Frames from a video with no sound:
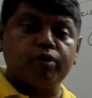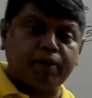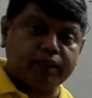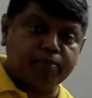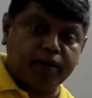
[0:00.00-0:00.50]

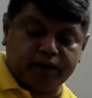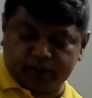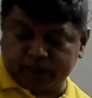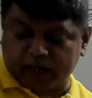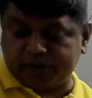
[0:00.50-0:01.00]
mathematics
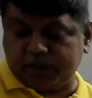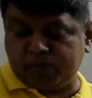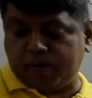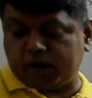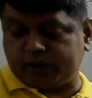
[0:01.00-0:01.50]
and 3
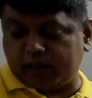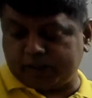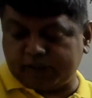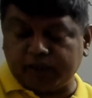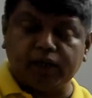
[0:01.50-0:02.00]
marks less
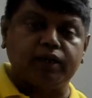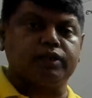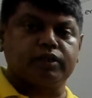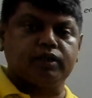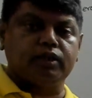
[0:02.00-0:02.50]
in English,
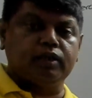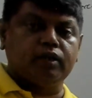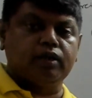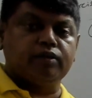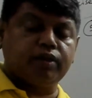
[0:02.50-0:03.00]

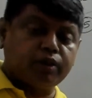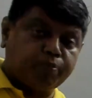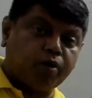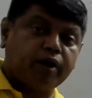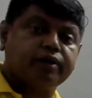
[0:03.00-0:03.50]
then the
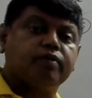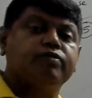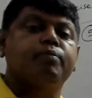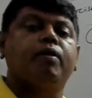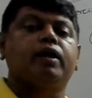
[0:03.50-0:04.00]
product of the
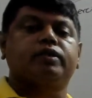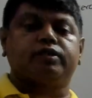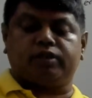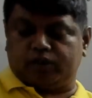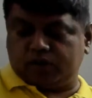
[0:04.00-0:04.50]

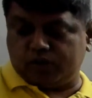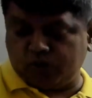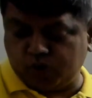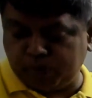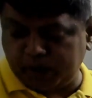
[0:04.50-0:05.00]
marks
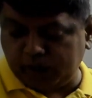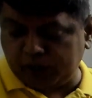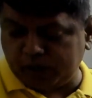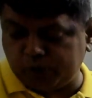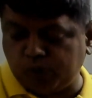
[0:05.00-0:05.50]
would
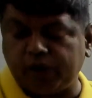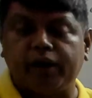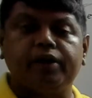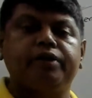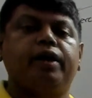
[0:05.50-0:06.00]
be
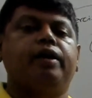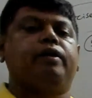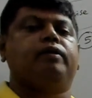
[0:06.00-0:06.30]
210.